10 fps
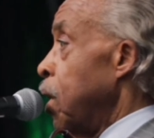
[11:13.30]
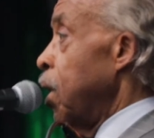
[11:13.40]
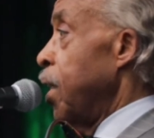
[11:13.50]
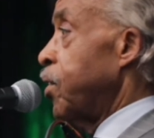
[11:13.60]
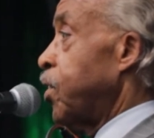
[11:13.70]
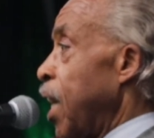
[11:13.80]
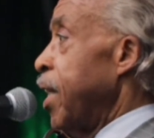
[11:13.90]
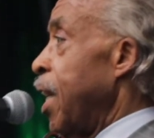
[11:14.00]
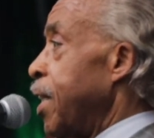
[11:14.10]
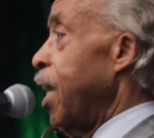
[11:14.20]
and
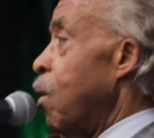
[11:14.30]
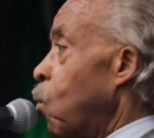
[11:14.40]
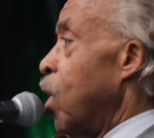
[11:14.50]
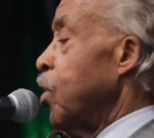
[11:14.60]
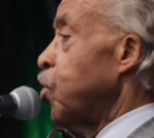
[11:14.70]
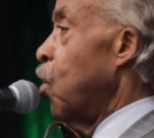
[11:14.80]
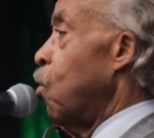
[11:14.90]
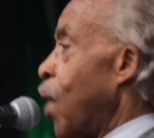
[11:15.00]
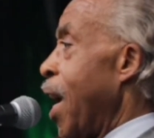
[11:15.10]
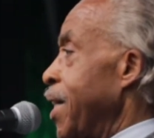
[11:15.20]
said that there was no
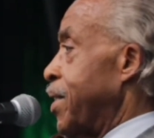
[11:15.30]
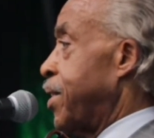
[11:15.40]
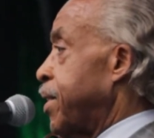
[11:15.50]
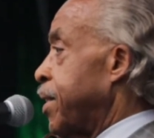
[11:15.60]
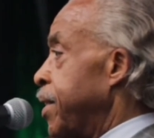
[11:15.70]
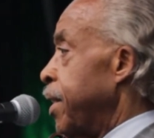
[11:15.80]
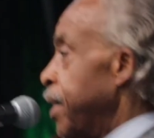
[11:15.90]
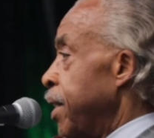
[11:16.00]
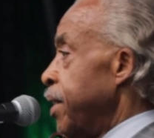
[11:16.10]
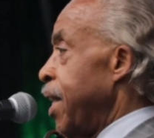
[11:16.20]
rights
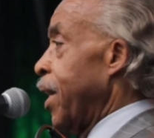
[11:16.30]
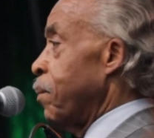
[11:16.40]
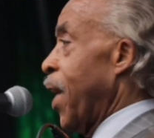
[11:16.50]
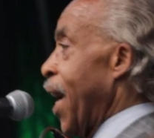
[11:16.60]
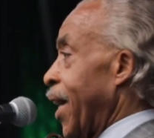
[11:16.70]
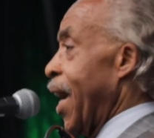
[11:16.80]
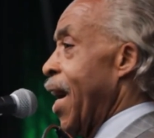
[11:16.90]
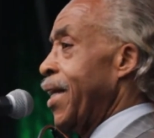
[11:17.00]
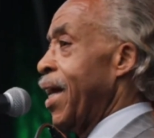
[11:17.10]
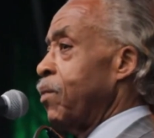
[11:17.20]
that a black
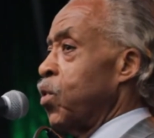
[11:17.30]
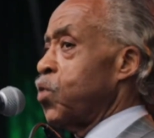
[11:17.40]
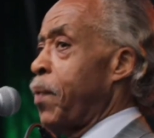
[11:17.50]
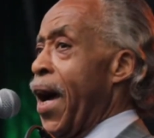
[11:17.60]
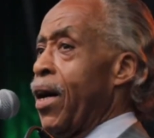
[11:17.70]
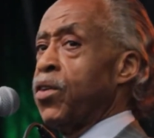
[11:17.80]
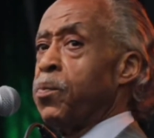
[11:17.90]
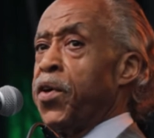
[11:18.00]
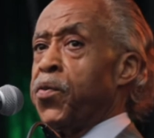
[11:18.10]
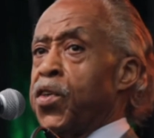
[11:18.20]
had that was bound to
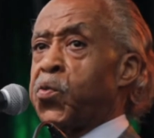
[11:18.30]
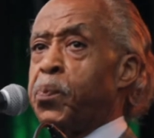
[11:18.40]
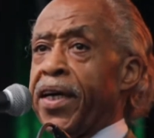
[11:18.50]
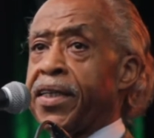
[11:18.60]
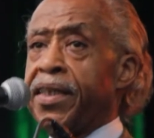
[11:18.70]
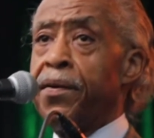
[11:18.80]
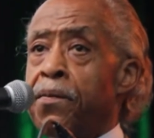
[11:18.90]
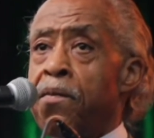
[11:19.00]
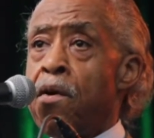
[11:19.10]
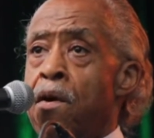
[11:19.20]
be respected.
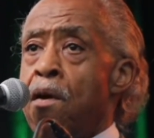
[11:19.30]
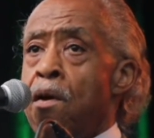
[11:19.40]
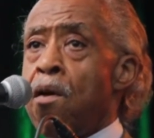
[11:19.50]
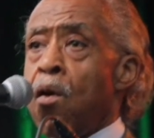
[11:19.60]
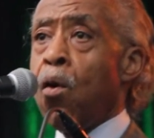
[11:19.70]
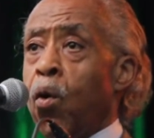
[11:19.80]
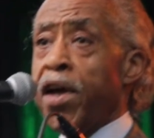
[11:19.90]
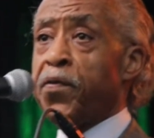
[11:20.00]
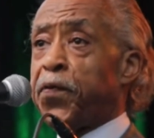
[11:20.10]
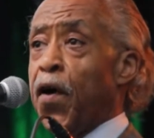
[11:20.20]

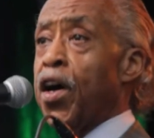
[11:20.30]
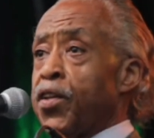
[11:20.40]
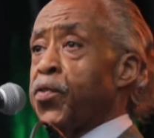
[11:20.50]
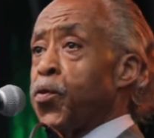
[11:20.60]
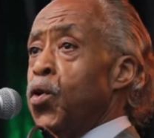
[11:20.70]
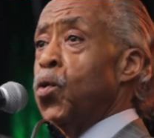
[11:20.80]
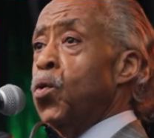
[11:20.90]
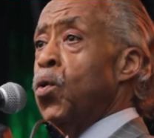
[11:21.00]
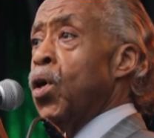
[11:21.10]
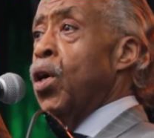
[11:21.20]
We fought
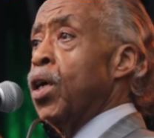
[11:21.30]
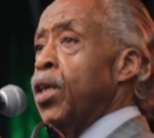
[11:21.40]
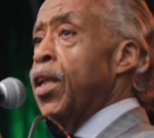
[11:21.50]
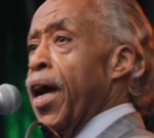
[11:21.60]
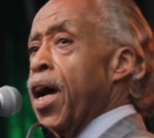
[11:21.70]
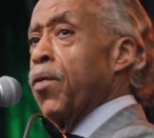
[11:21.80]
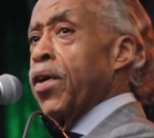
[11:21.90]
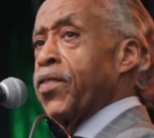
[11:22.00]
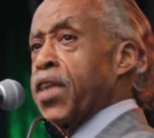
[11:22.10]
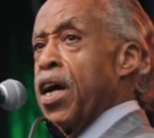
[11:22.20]
through the
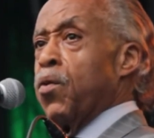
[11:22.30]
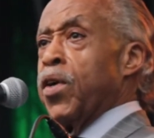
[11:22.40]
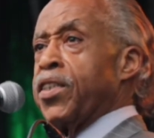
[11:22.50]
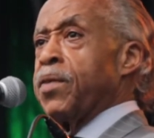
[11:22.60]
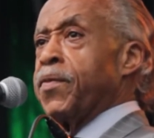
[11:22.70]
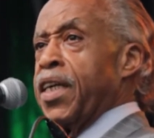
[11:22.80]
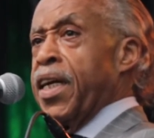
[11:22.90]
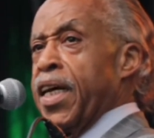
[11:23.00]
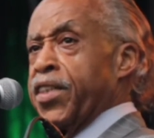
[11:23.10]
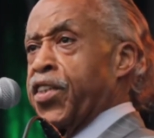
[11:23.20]
era of terrorisms and
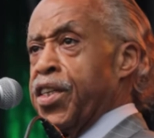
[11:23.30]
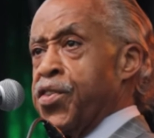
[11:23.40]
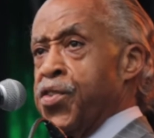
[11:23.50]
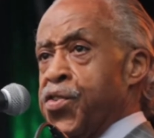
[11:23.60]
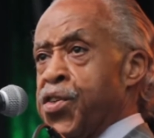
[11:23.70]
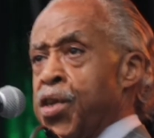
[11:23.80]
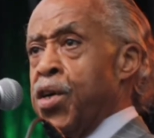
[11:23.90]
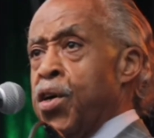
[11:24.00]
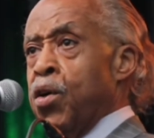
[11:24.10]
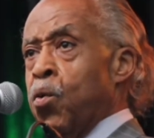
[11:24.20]
lynchings.
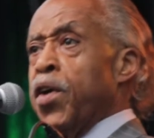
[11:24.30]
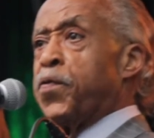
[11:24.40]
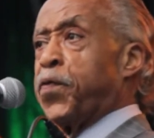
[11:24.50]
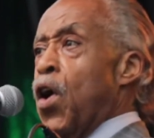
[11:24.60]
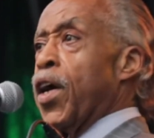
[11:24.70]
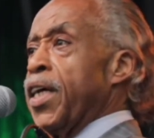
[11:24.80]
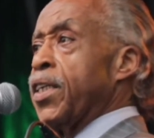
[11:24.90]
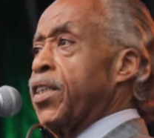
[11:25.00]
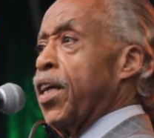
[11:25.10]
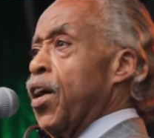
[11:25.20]
We fought into the